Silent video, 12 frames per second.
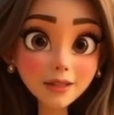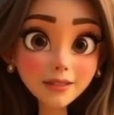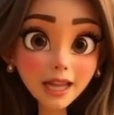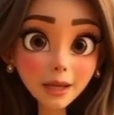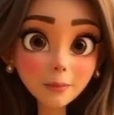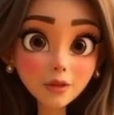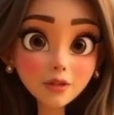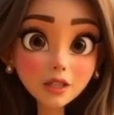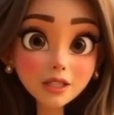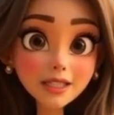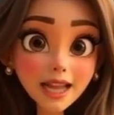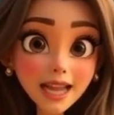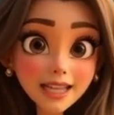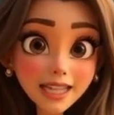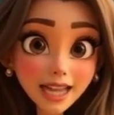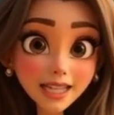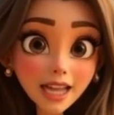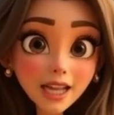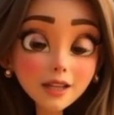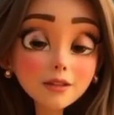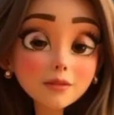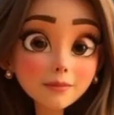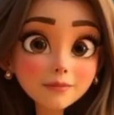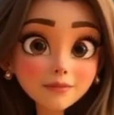They prefer staying at
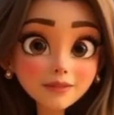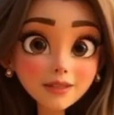home.